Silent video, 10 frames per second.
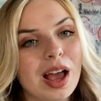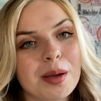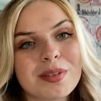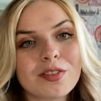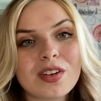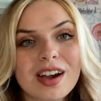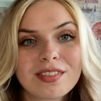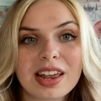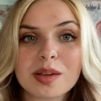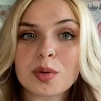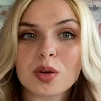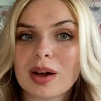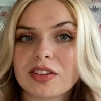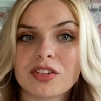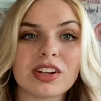If you have any more
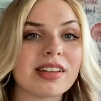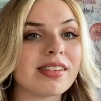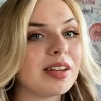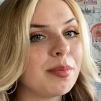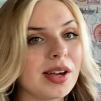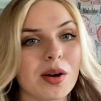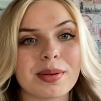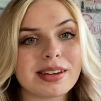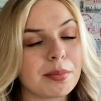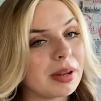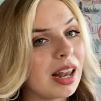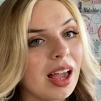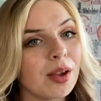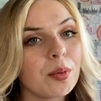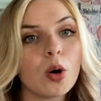questions, leave me a comment down
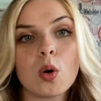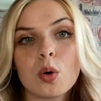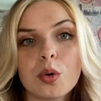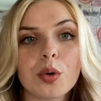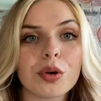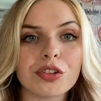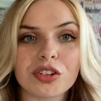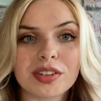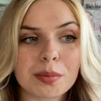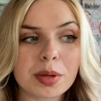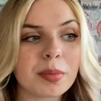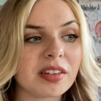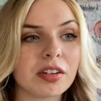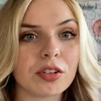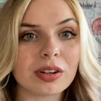below or just send me a
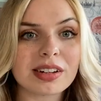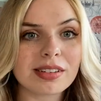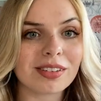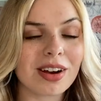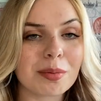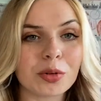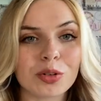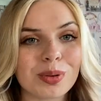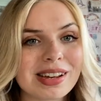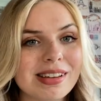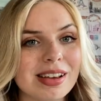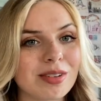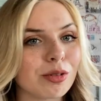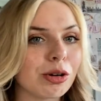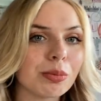message on Instagram or
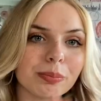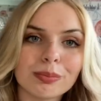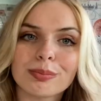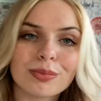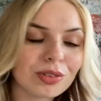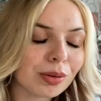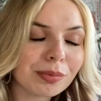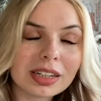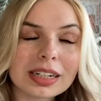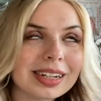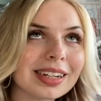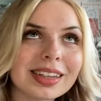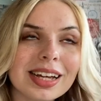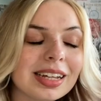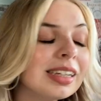Twitter or something like
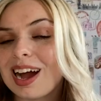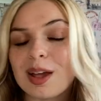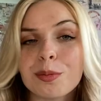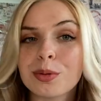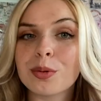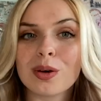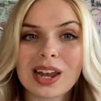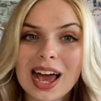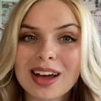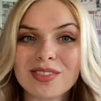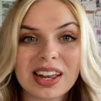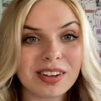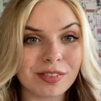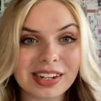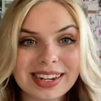that. I hope you all have a
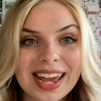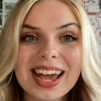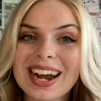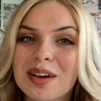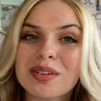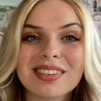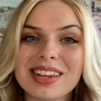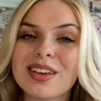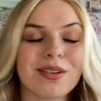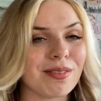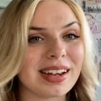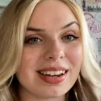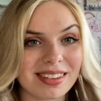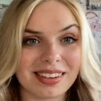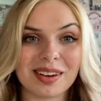lovely day and I will see you
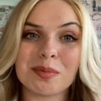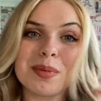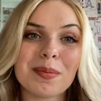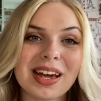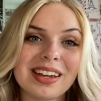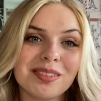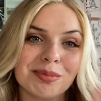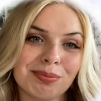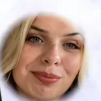really soon. Bye bye.